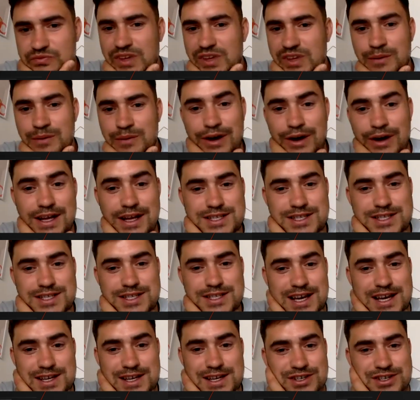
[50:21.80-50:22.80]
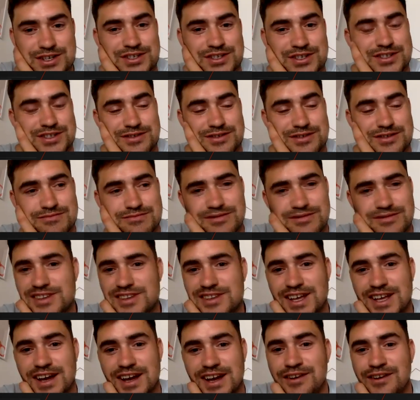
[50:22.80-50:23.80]
it'd be great to say just
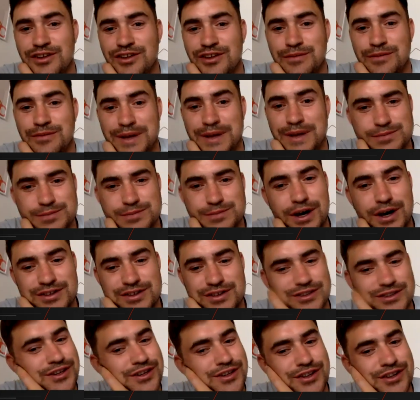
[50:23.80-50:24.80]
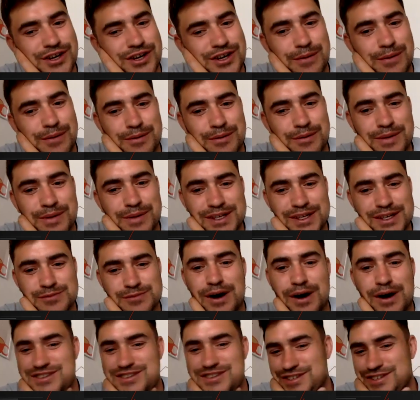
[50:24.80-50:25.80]
get another big sponsor, another couple of big
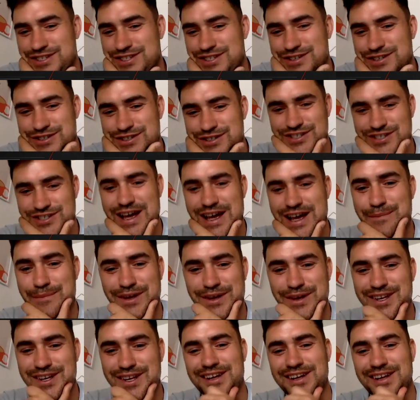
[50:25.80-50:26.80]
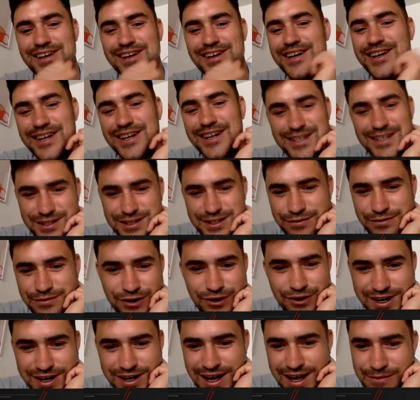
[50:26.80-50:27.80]
sponsors who are just happy to
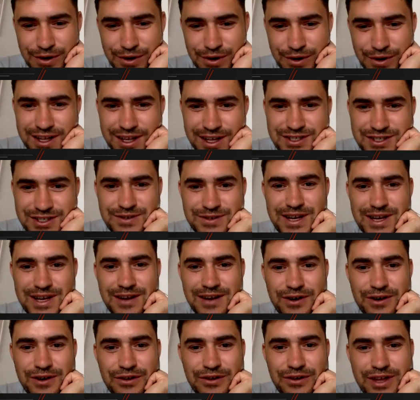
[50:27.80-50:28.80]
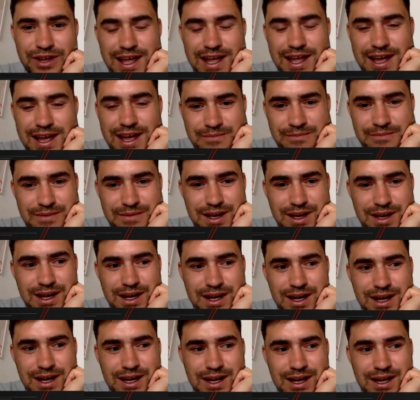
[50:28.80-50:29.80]
fork out money into it and grow the game,
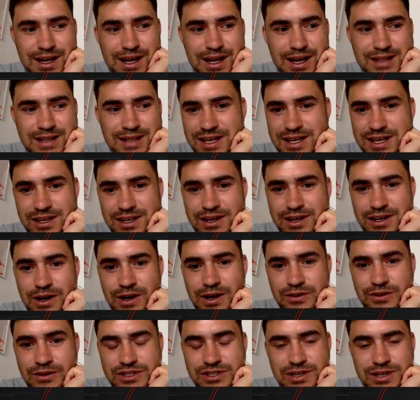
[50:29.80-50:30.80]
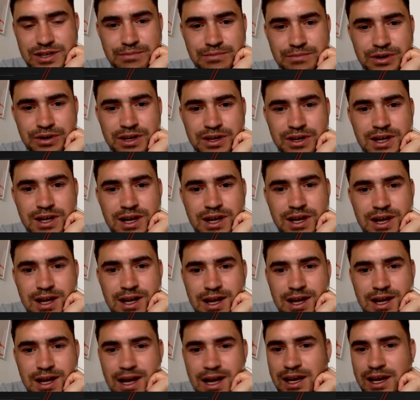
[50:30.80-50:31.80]
and to continue to host it. But
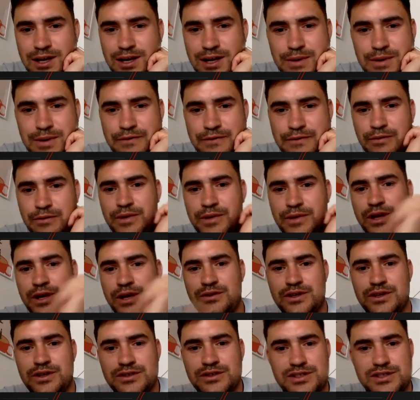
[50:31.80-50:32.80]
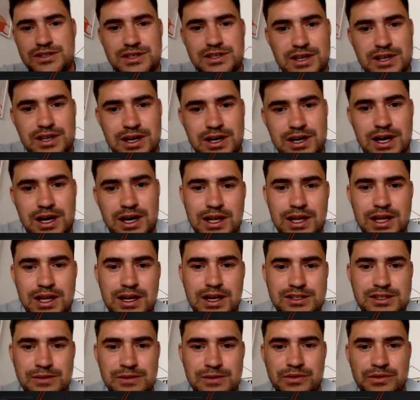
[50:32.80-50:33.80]
a little bit from unions, I
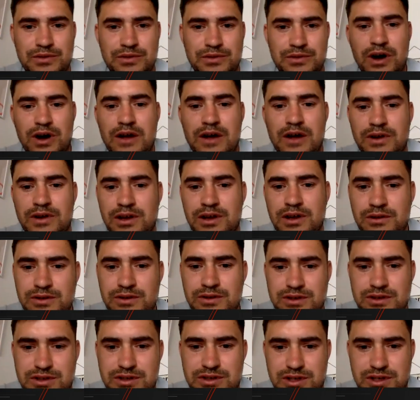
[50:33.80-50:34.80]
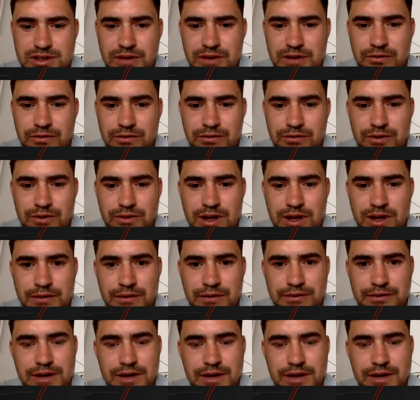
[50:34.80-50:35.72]
think some thriving unions, if